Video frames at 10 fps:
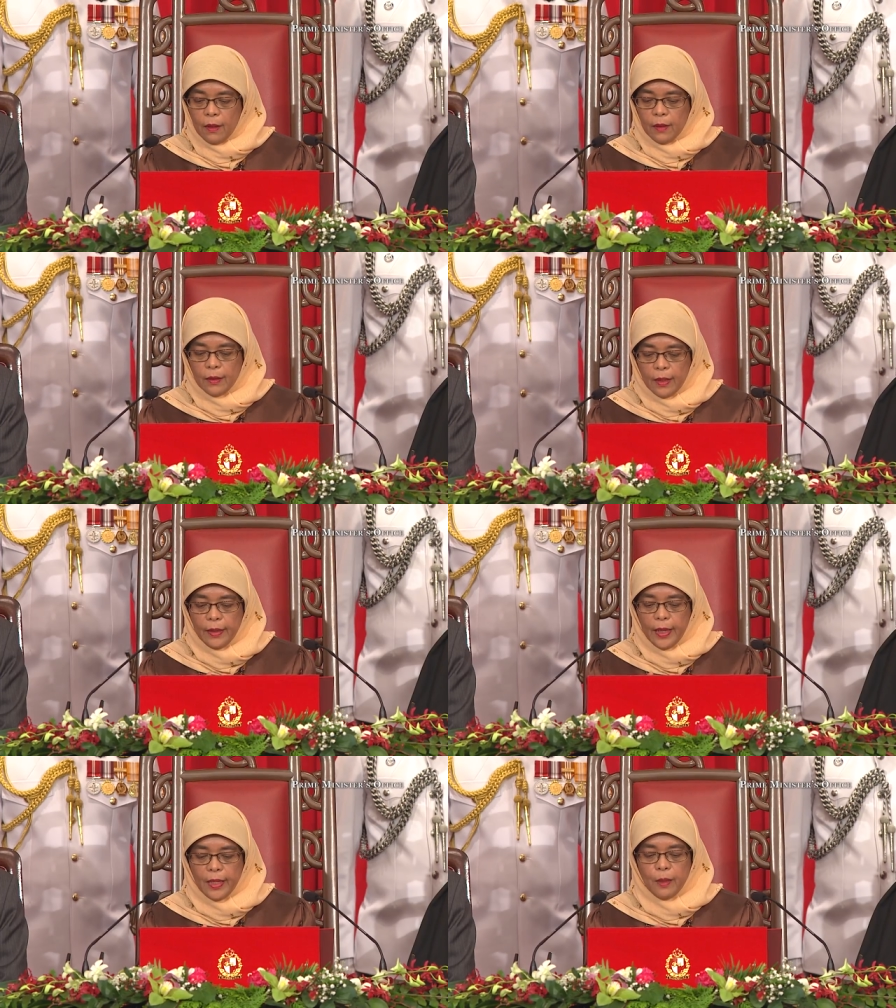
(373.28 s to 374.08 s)

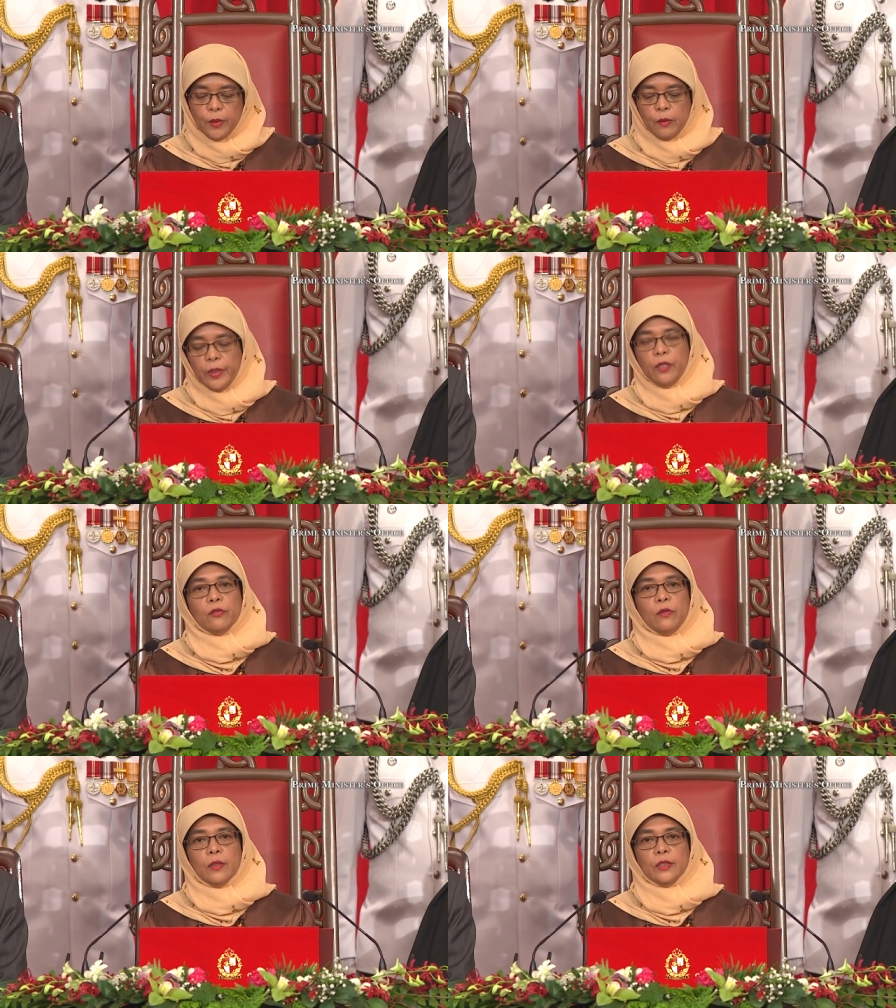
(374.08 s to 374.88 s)
That enabled me
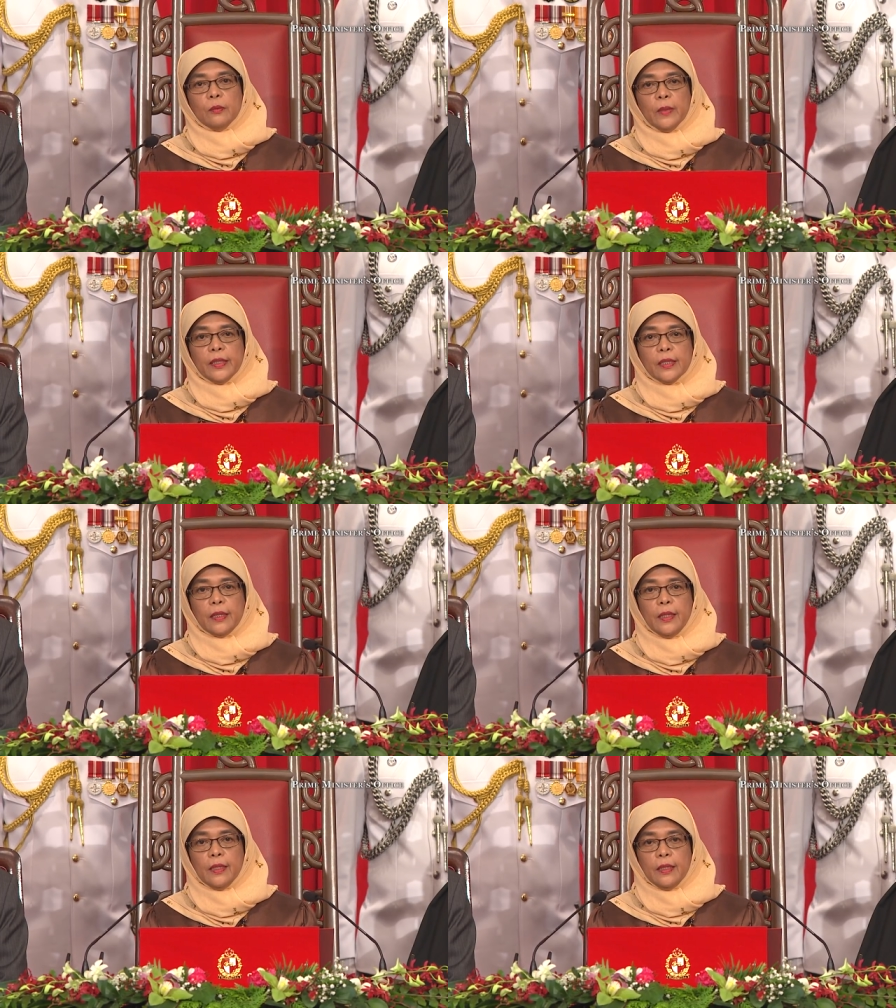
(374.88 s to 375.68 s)
to launch my
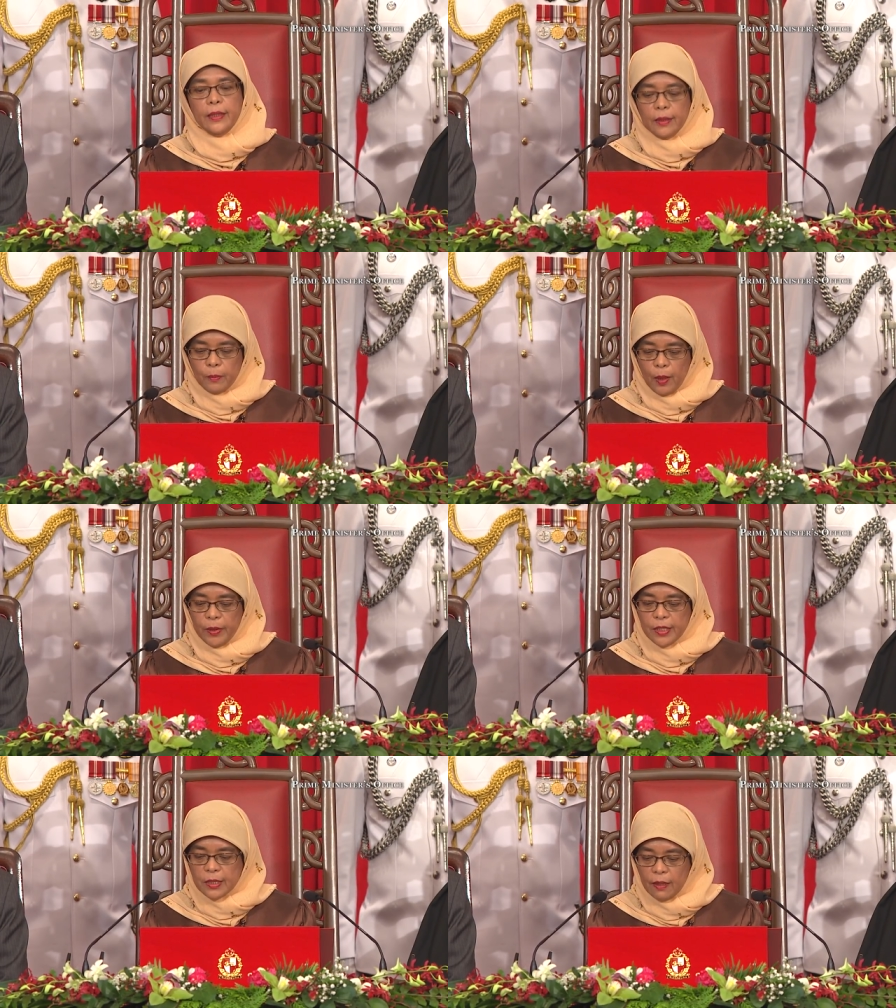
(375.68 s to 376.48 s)
career in the
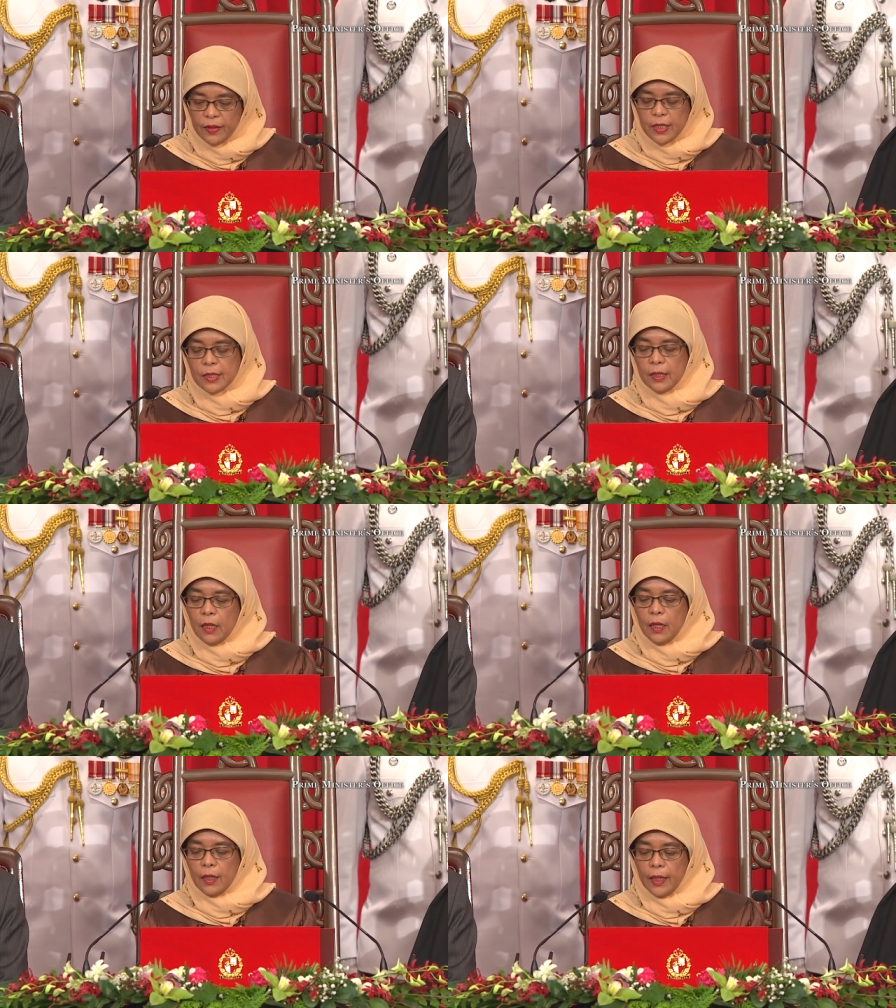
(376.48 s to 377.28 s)
public service
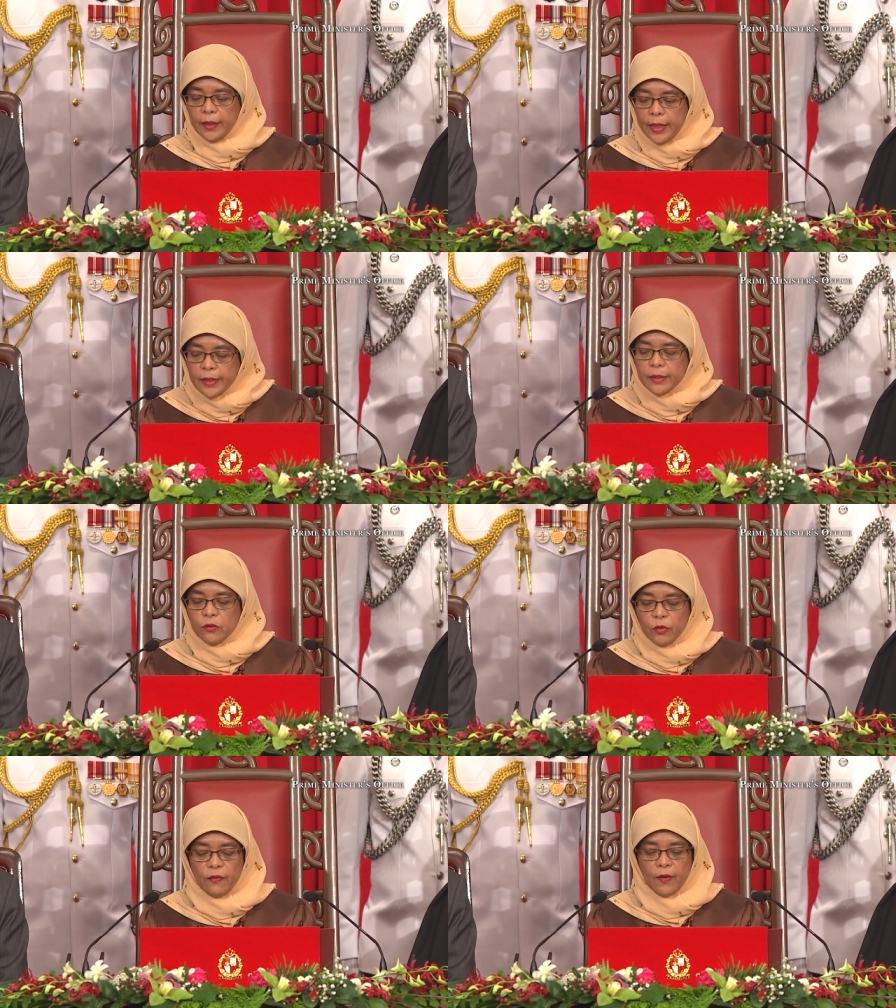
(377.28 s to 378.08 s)
and later
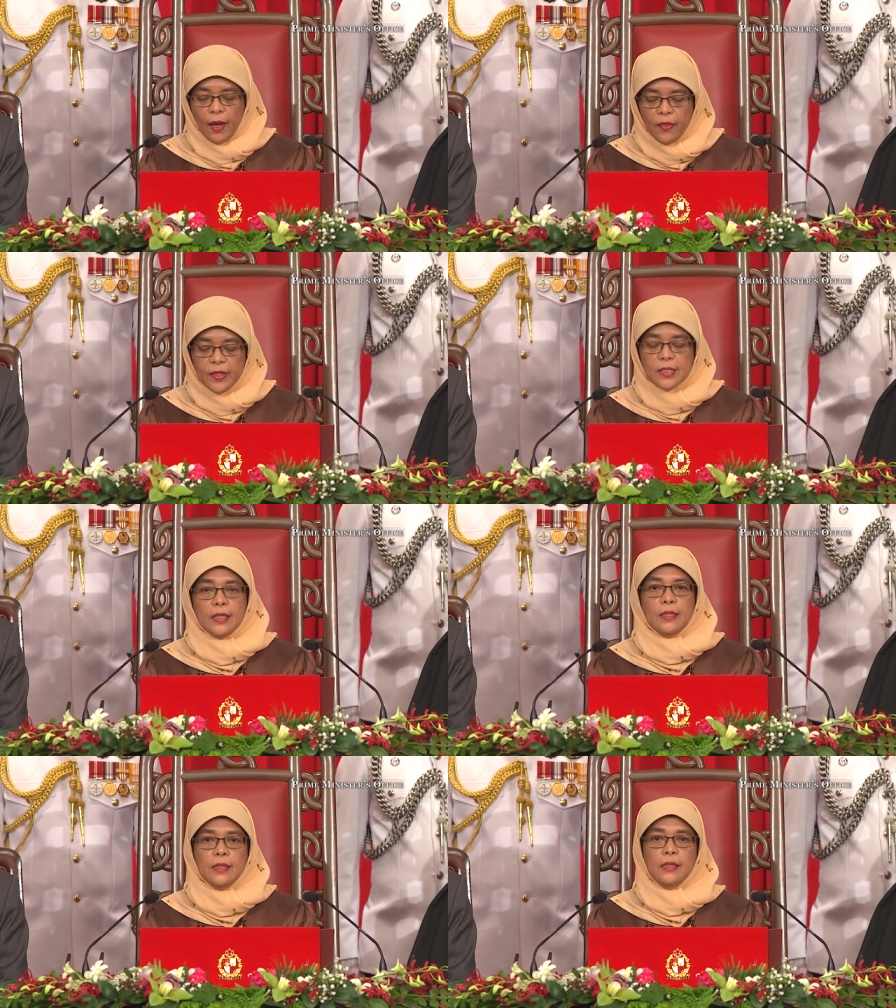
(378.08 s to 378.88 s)
to give others
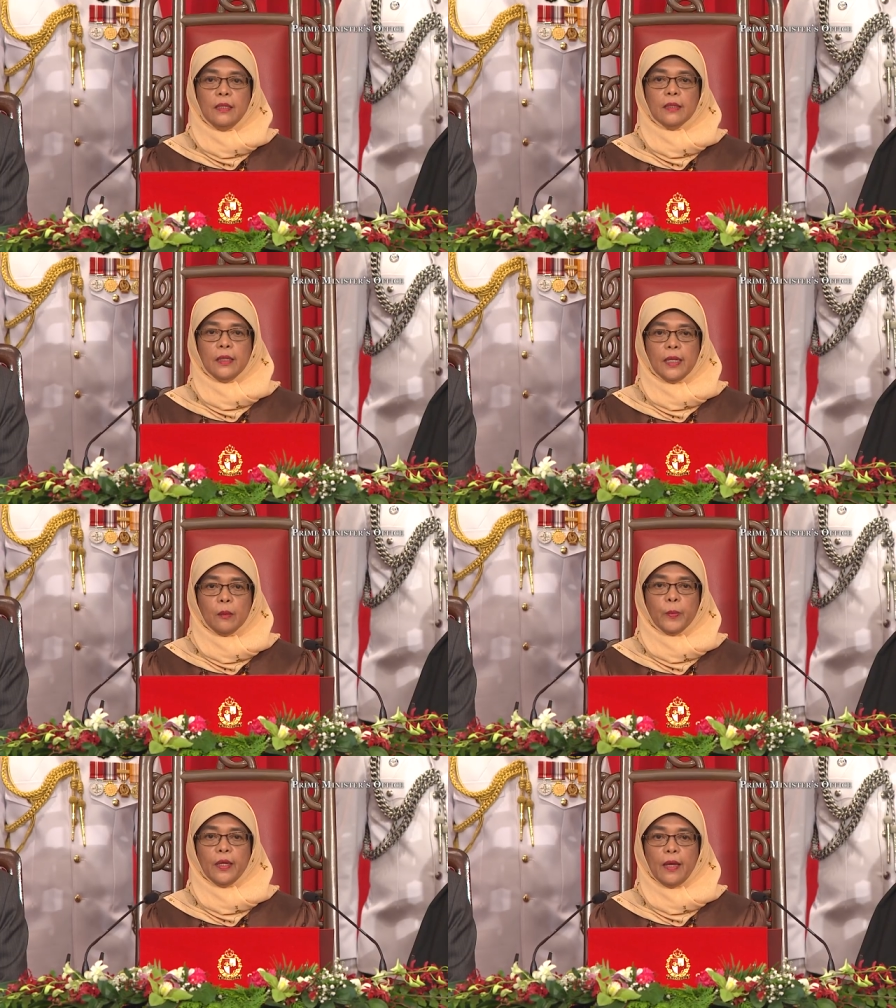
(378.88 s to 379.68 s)
in need a
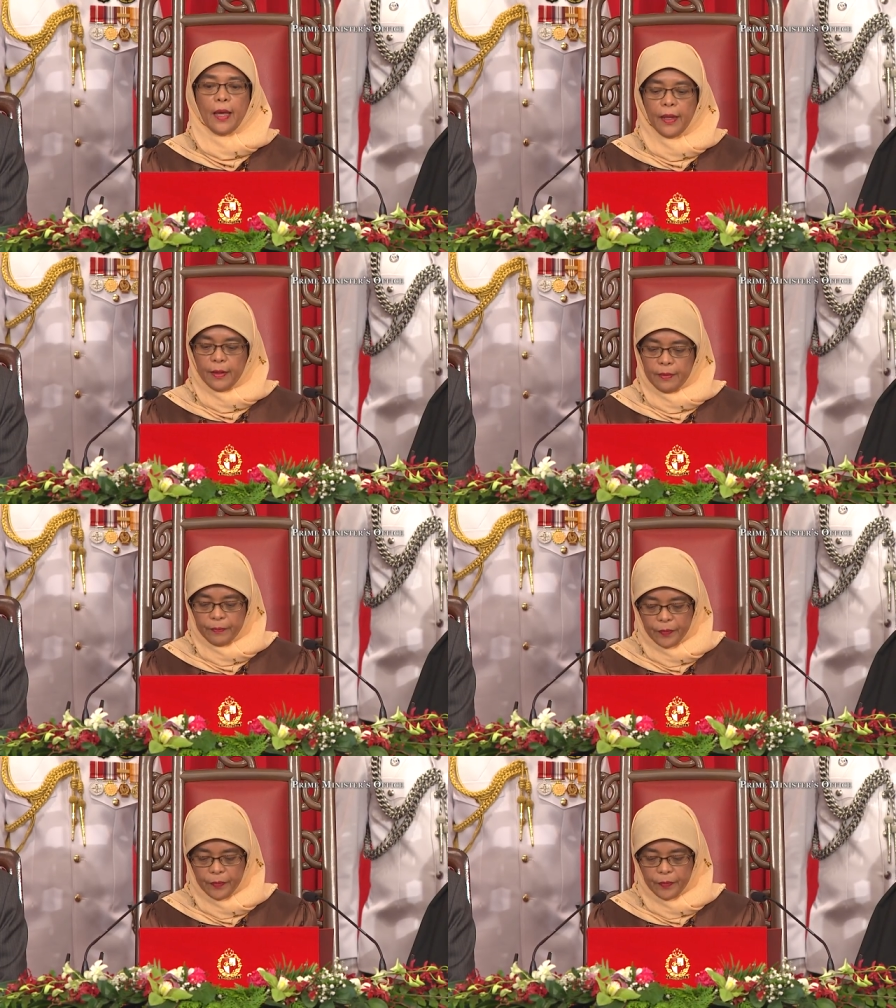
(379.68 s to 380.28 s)
helping hand.